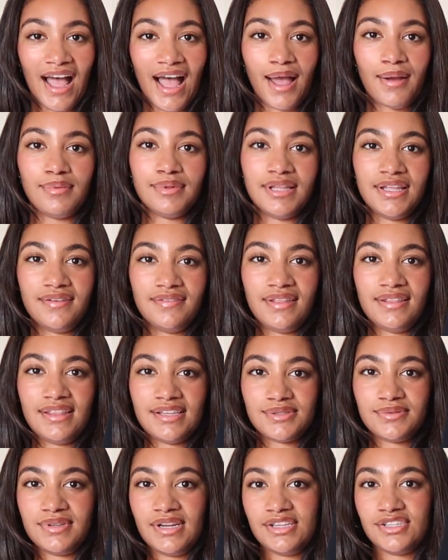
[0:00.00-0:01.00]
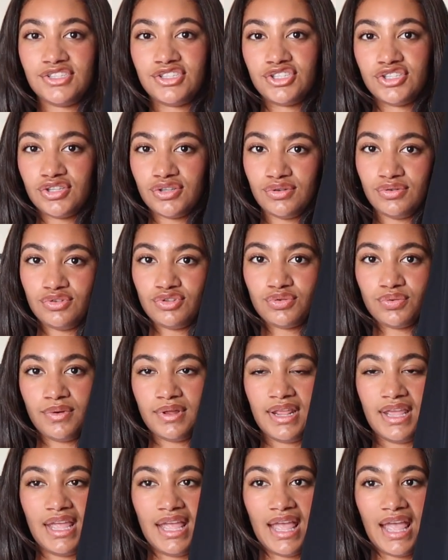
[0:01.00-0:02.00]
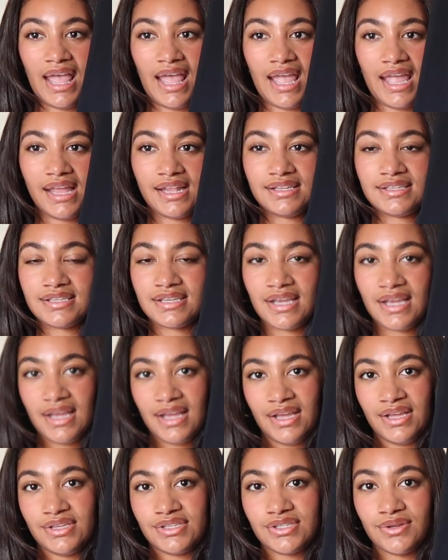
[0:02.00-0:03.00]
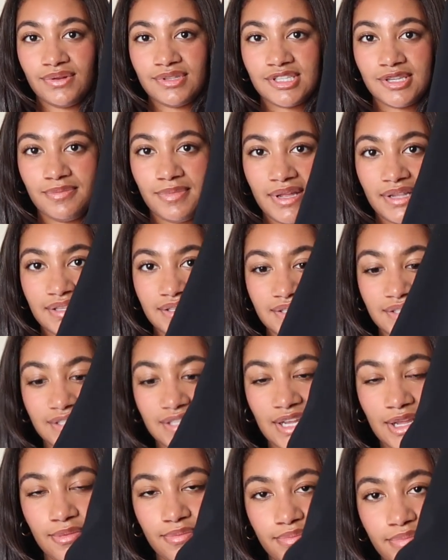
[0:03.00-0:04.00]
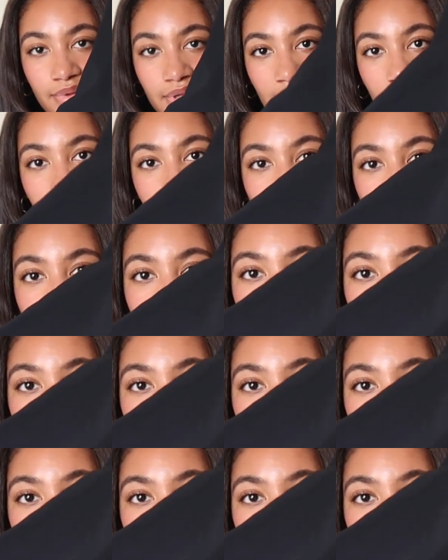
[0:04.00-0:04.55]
I believe that this one is 228, so it's a bit steep, but